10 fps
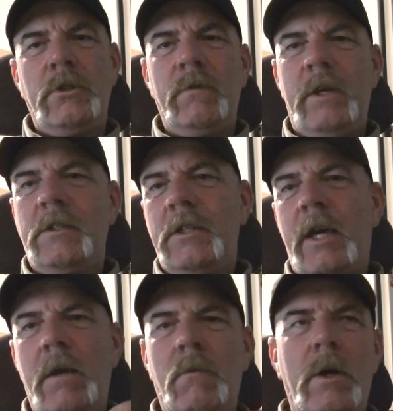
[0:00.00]

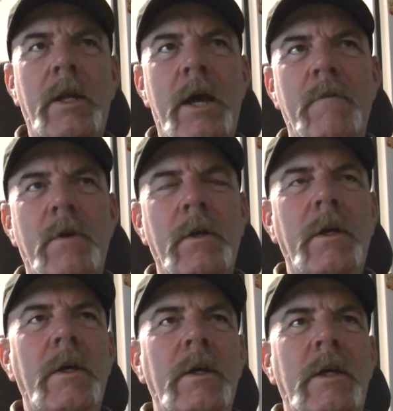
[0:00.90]
investigate, whatever.
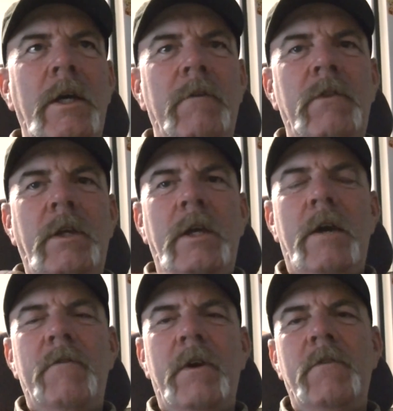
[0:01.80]
If the
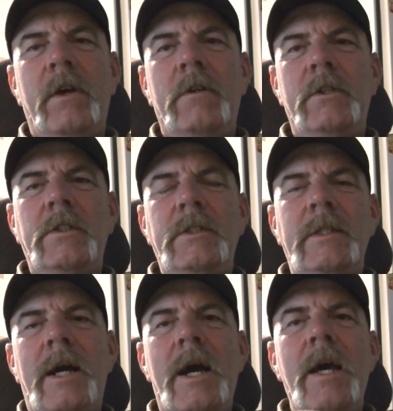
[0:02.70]
FFL does
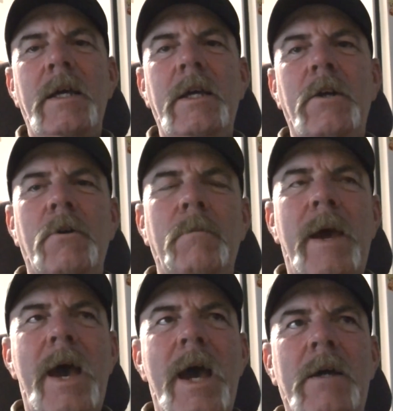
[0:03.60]
not hear
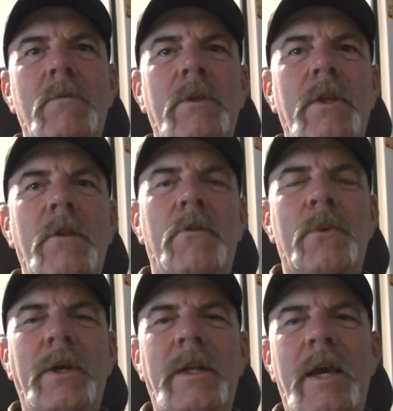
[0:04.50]
back within
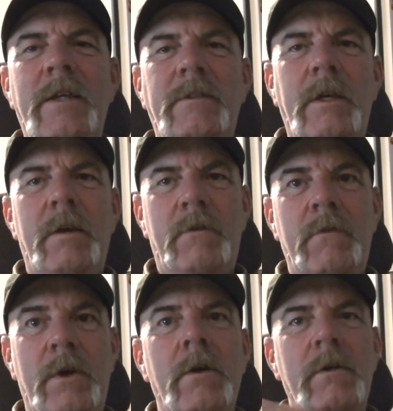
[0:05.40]
3 days, the
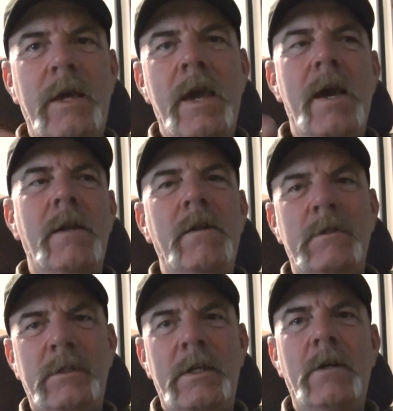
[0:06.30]
FFL can
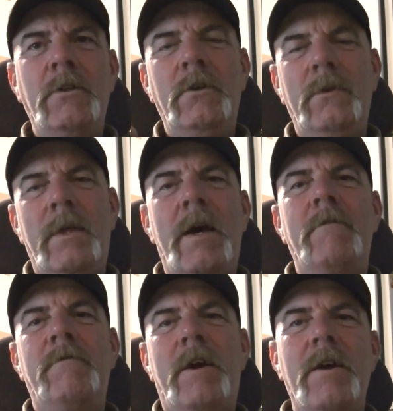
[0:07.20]
sell you that
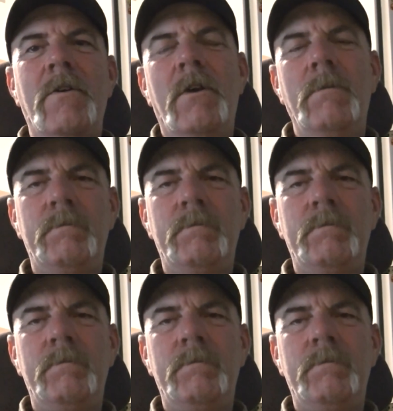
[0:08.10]
firearm.